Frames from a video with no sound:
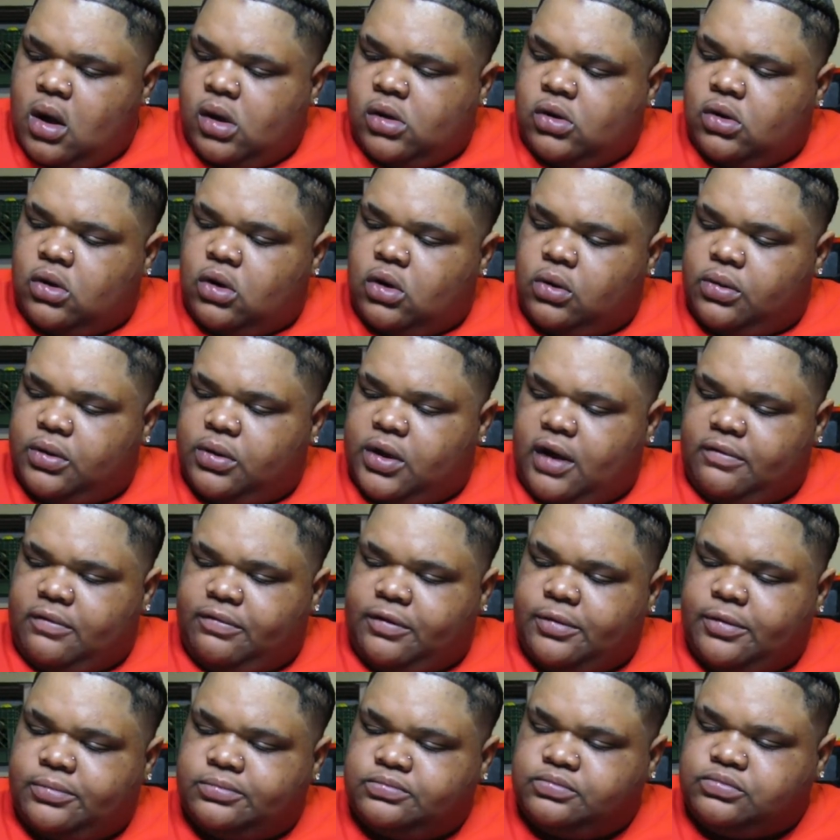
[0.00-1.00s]
Or
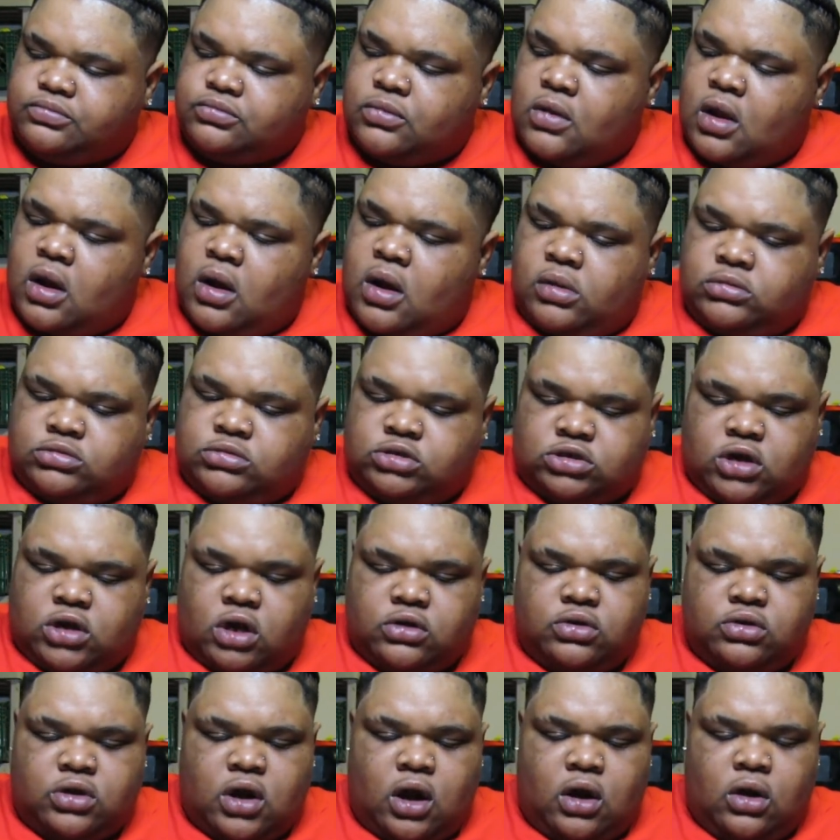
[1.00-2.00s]
whatever. So
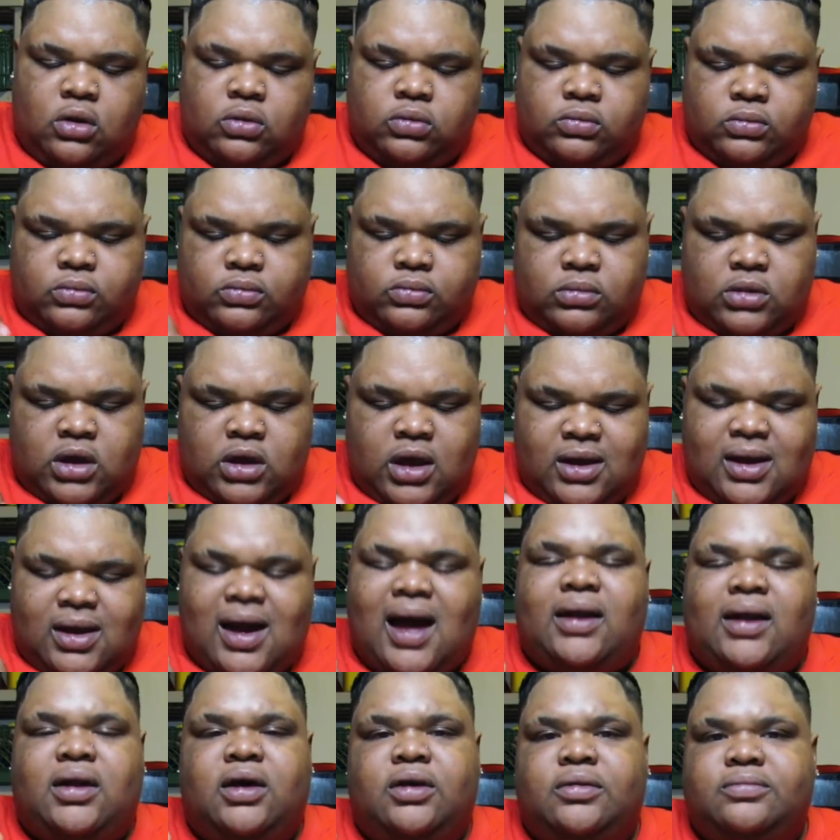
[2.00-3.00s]
you know, he
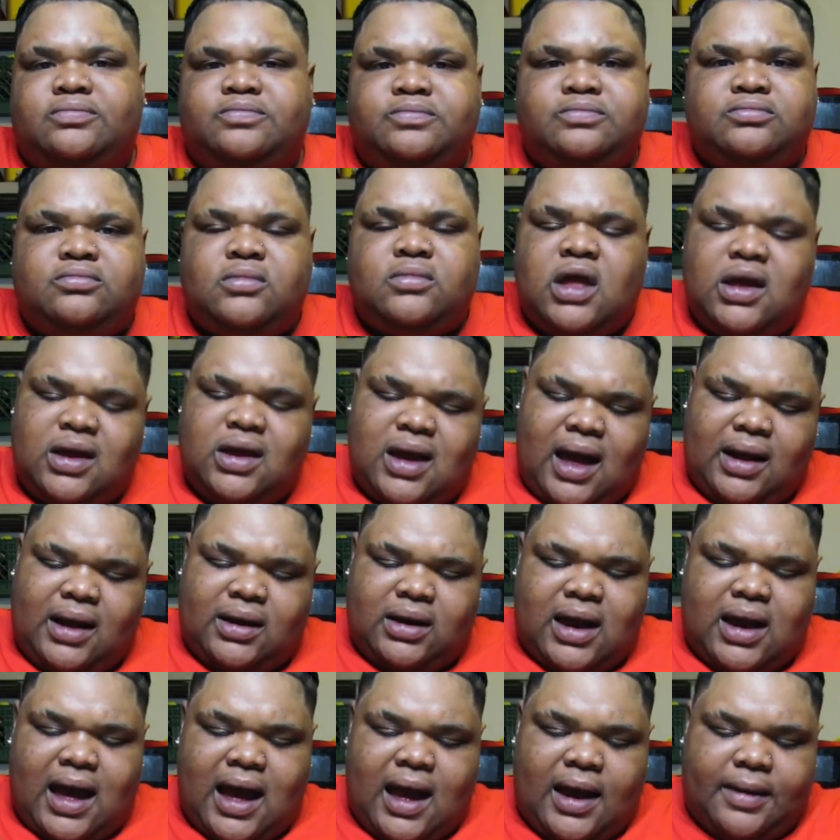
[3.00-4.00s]
kind of he kind of
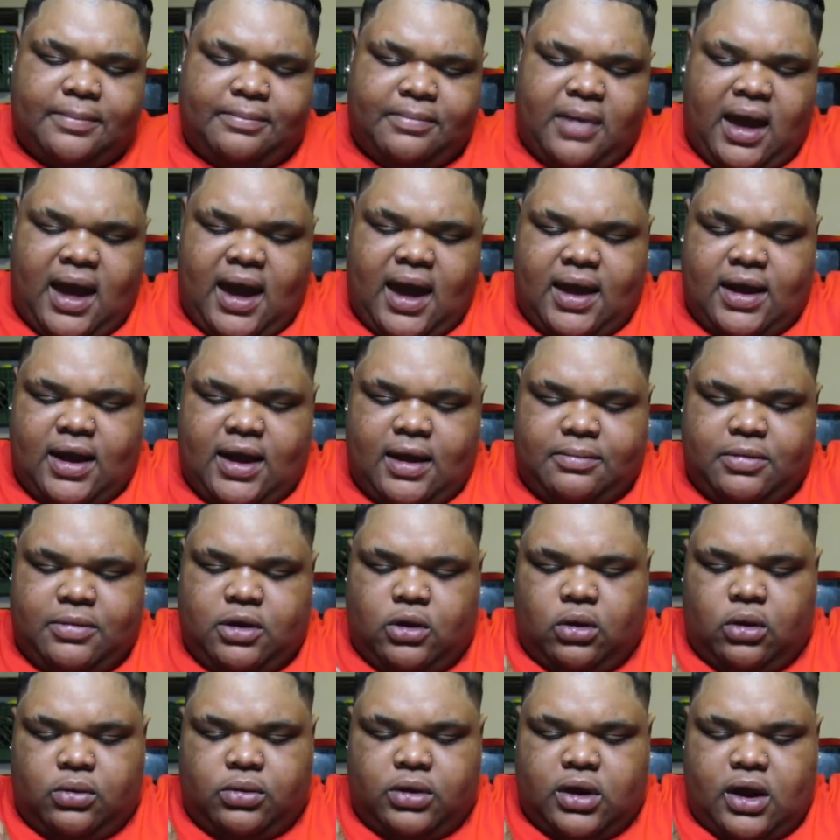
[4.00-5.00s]
got mad at me
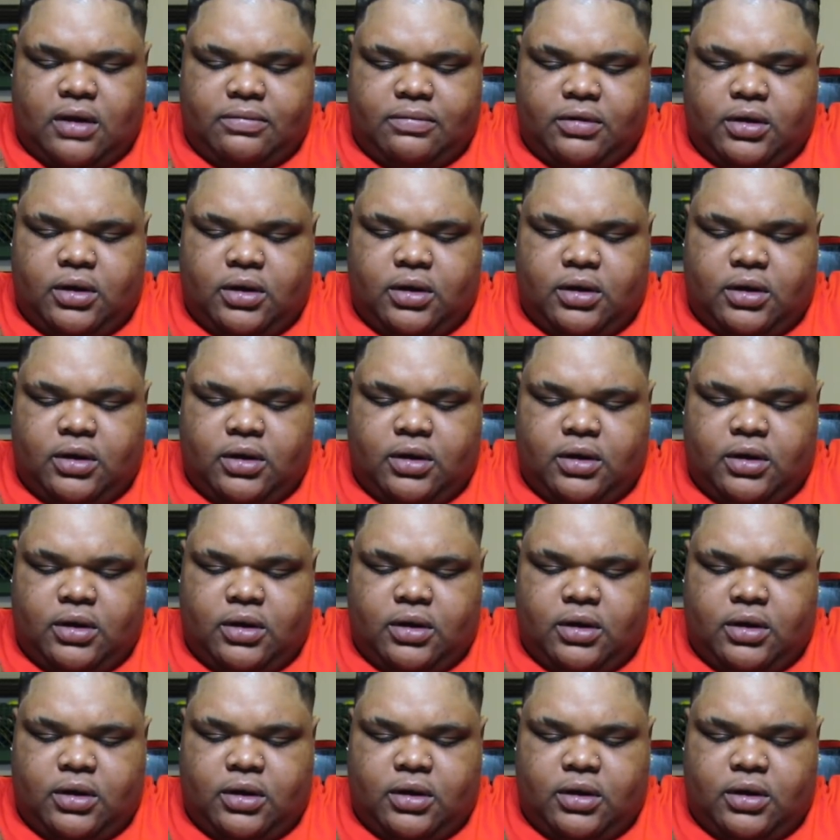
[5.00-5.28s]
or whatever,